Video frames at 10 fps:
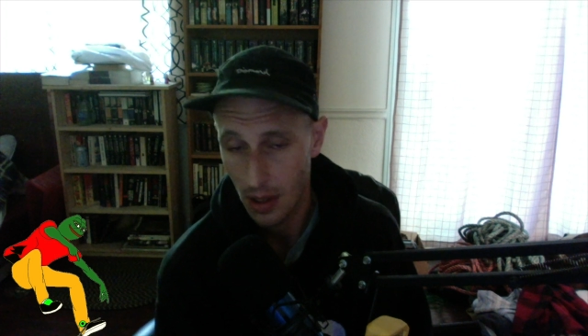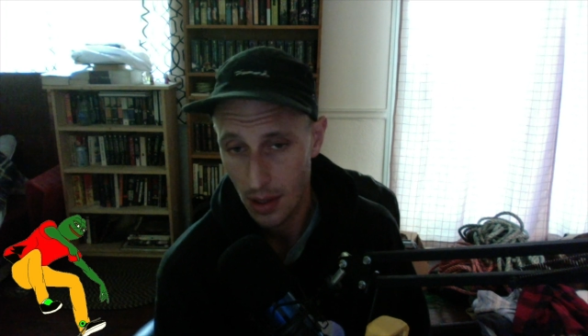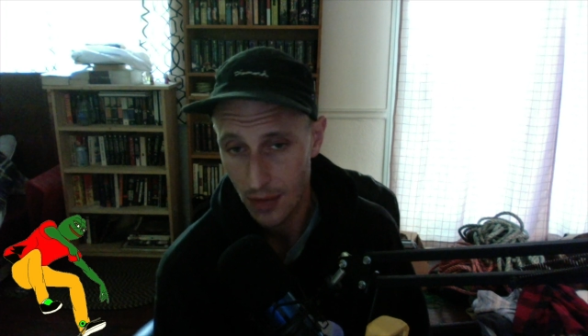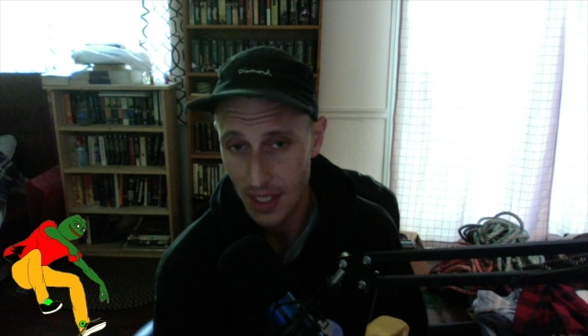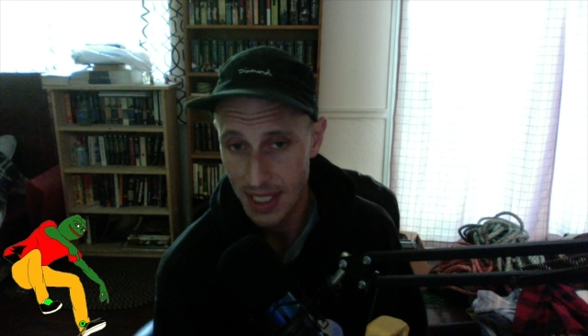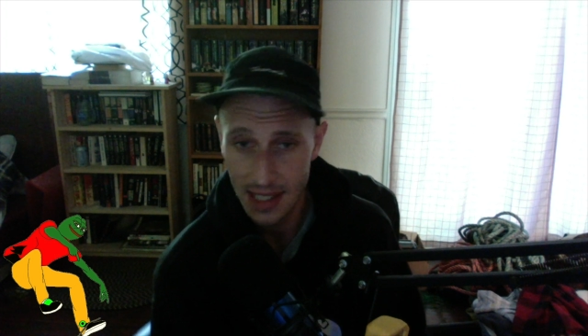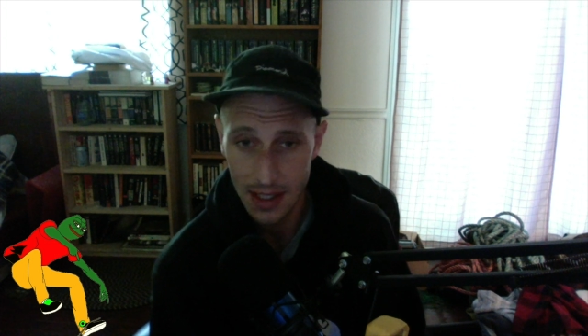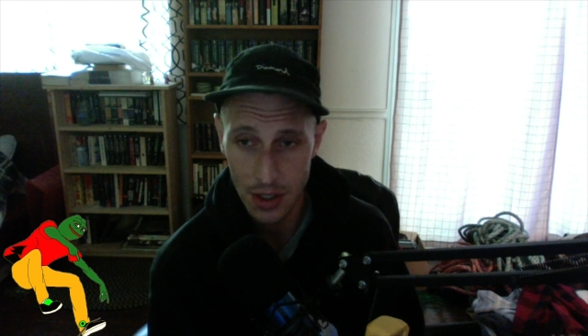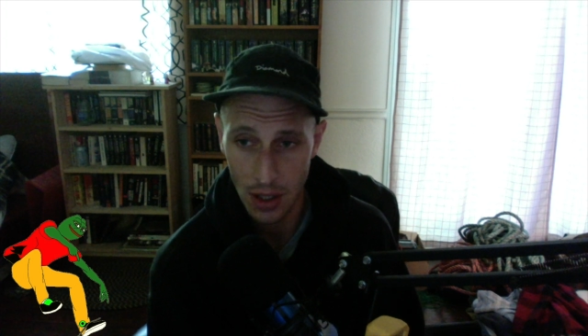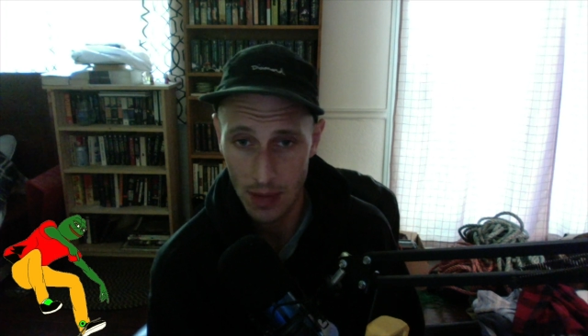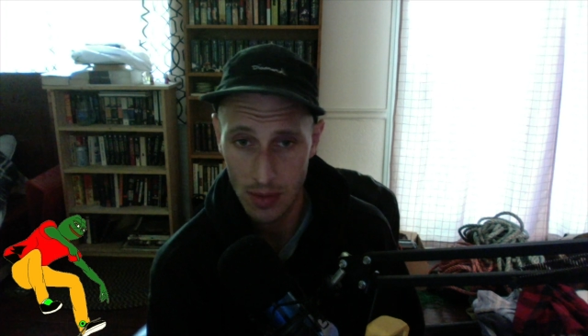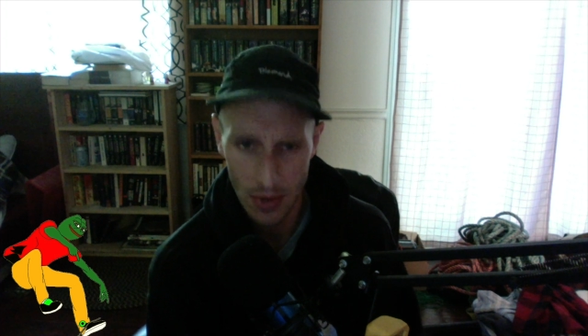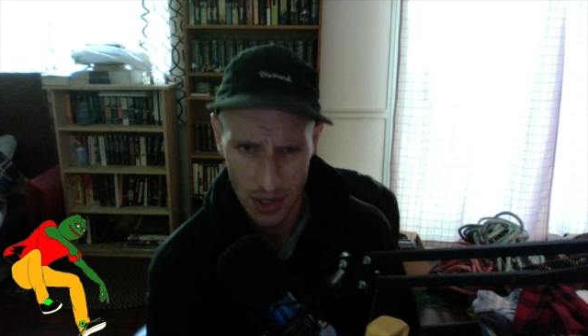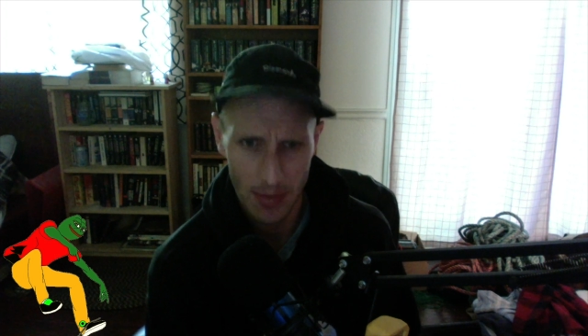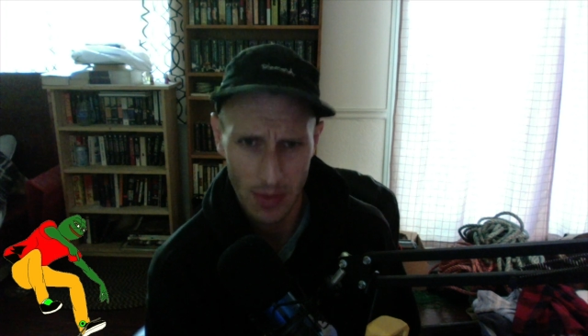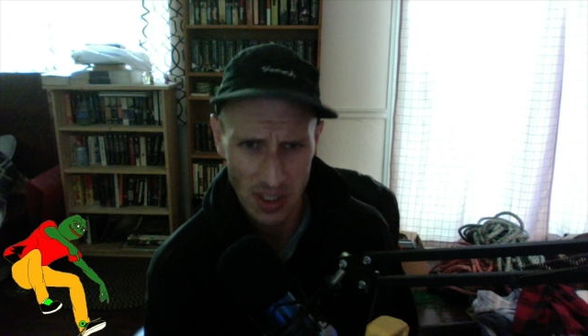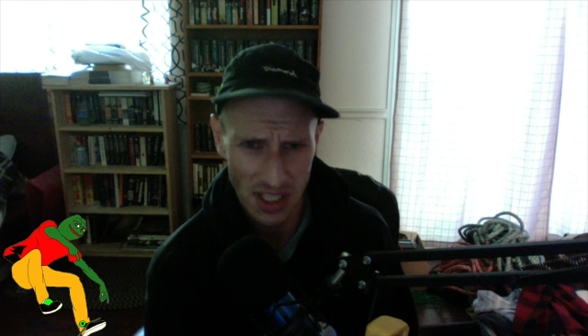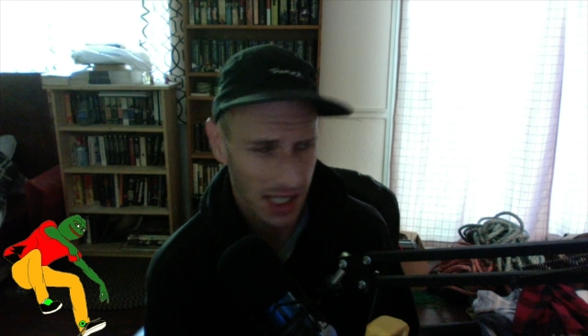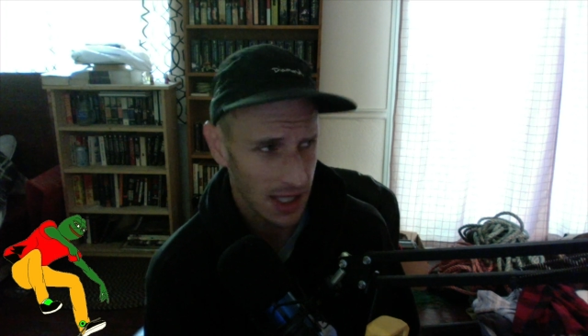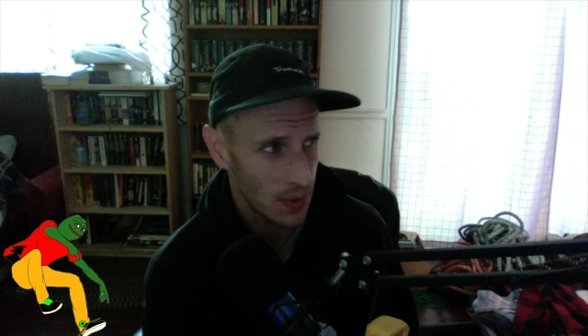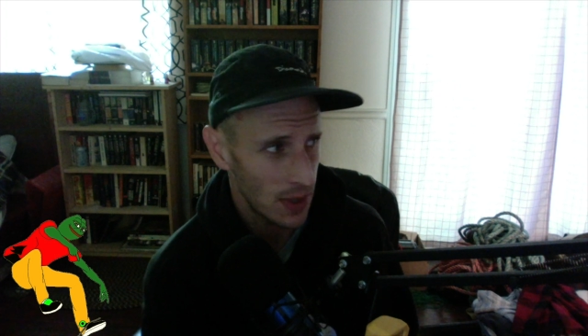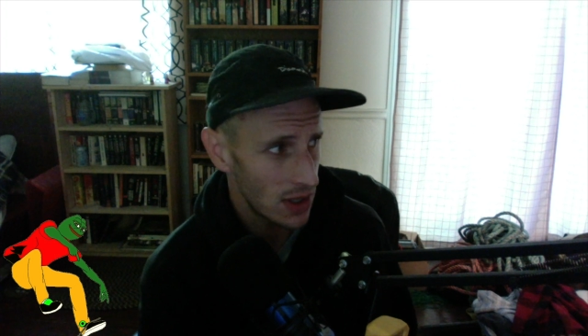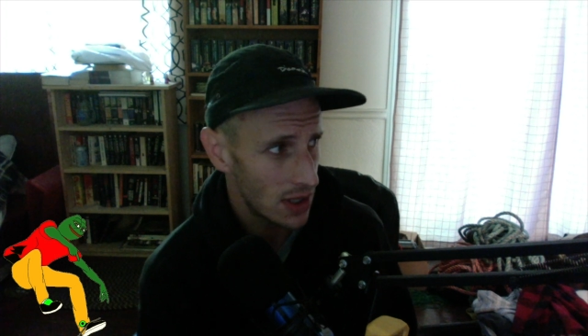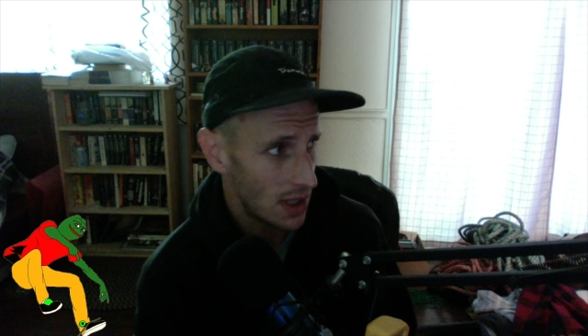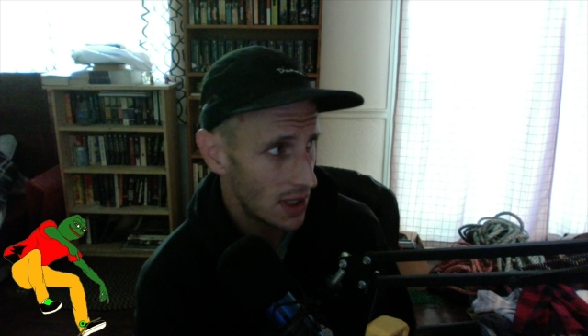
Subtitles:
if I take the job, which I most likely will,